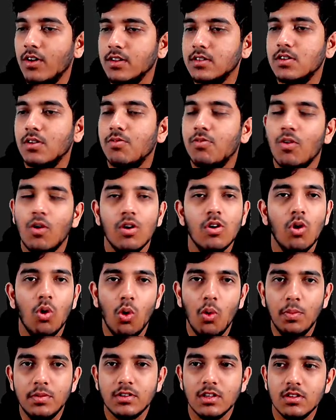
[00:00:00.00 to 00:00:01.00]
First of all,
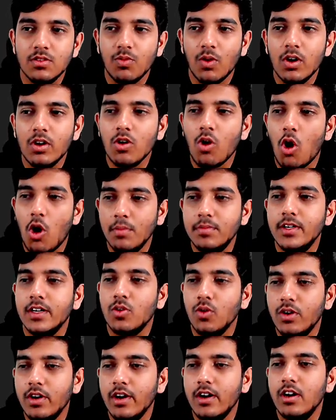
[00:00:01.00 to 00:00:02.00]
OOPS is what?
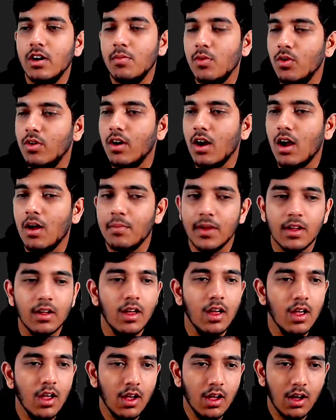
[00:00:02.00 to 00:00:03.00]
Object-oriented
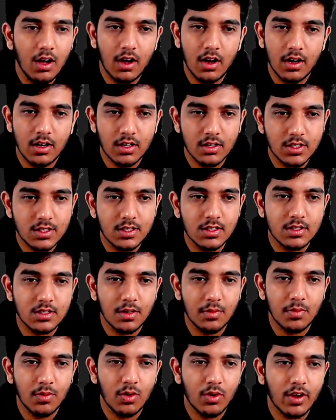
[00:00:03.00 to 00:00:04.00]
programming
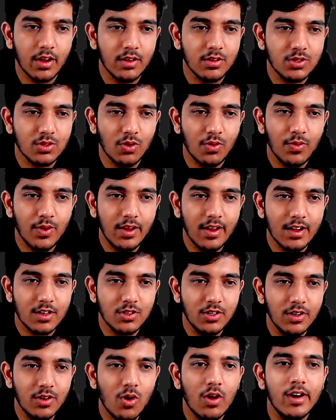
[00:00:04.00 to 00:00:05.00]
system. Okay, so we
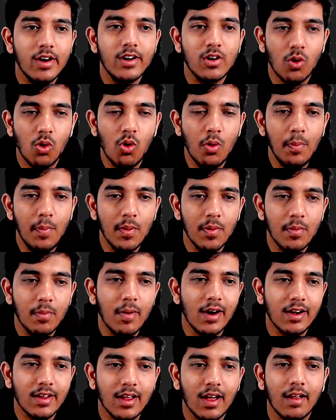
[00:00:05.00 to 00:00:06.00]
actually call it OOP,
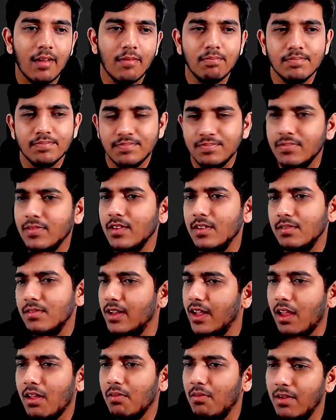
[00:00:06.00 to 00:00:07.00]
but yeah,
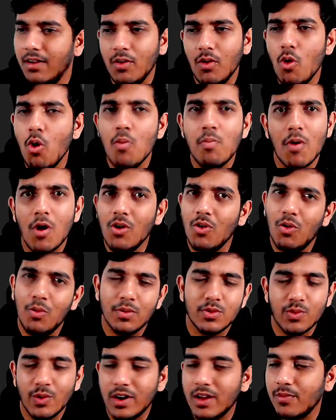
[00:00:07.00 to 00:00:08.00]
like OOP or
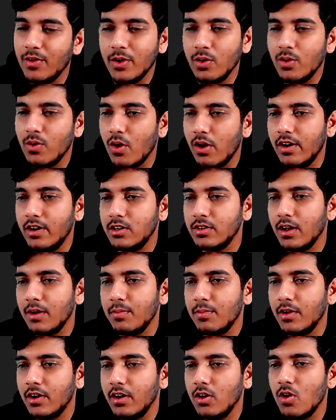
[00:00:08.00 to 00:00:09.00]
OOPS, whatever you call it. So
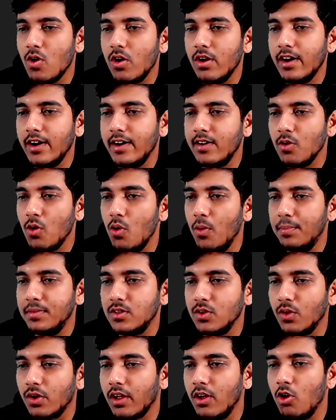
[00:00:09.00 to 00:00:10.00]
I'm gonna call it
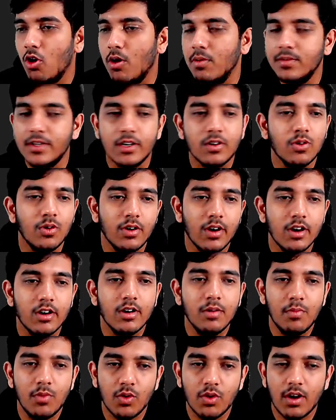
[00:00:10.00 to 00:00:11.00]
OOPS. Okay,
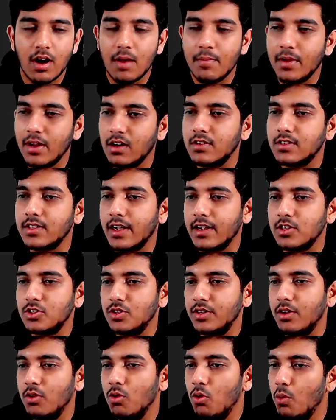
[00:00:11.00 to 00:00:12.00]
object-oriented programming. It's
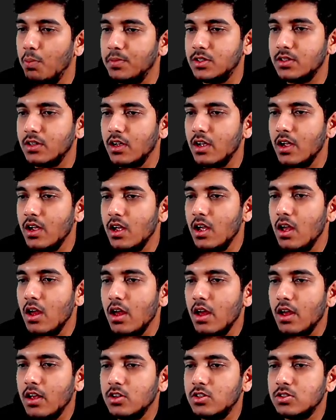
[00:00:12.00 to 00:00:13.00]
actually OOPS.
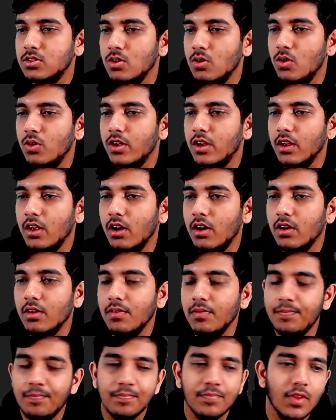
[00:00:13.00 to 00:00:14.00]
So
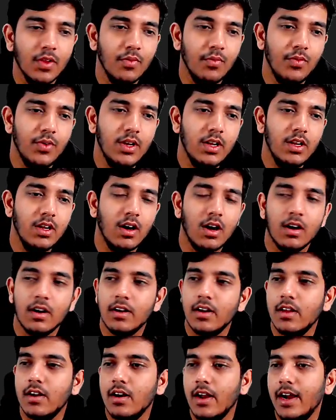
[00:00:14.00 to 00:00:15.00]
here we are
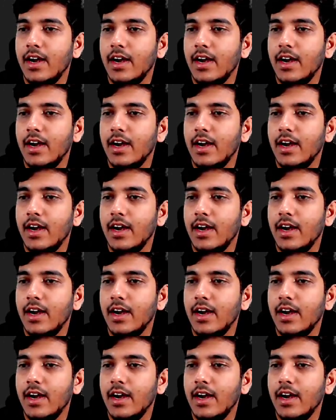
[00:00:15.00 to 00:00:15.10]
gonna